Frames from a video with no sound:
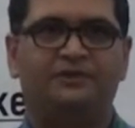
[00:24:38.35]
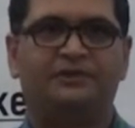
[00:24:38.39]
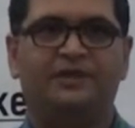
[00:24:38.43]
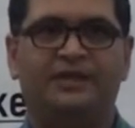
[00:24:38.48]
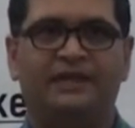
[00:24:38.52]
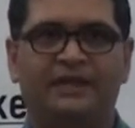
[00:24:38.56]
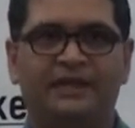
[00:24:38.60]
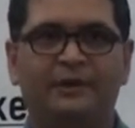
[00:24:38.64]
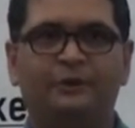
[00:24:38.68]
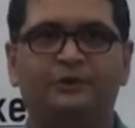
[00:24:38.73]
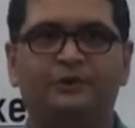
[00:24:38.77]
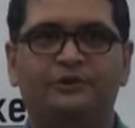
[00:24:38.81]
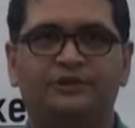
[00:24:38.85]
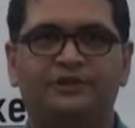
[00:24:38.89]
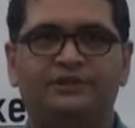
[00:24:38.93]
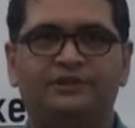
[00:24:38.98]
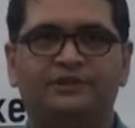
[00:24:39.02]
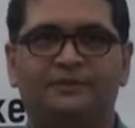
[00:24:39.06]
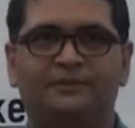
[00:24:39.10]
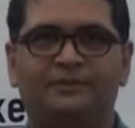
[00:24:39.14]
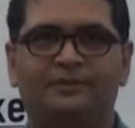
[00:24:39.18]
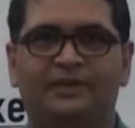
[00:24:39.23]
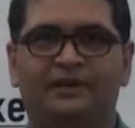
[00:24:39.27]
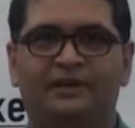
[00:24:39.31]
the
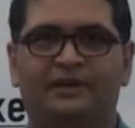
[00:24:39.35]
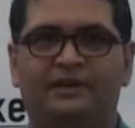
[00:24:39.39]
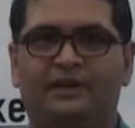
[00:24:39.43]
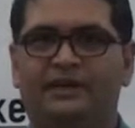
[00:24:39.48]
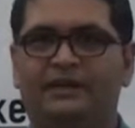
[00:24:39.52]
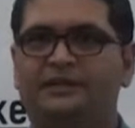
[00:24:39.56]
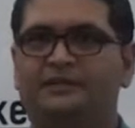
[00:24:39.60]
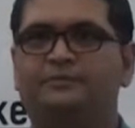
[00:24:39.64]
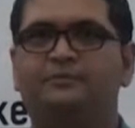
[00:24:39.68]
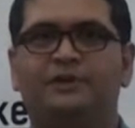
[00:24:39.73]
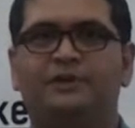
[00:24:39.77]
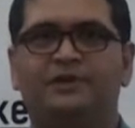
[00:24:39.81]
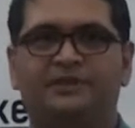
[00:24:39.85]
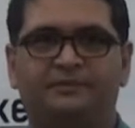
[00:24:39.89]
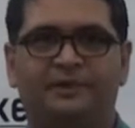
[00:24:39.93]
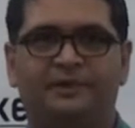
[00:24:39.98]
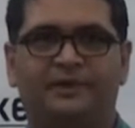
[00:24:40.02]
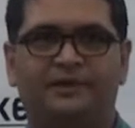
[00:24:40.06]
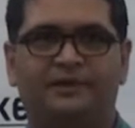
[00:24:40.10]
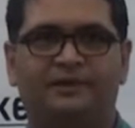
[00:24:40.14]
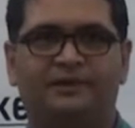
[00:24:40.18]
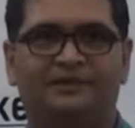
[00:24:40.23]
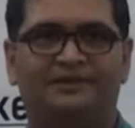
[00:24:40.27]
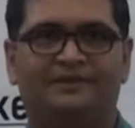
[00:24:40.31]
ecosystem there is much
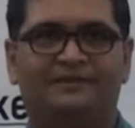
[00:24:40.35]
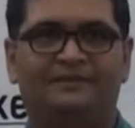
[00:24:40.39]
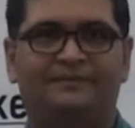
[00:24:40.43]
bigger.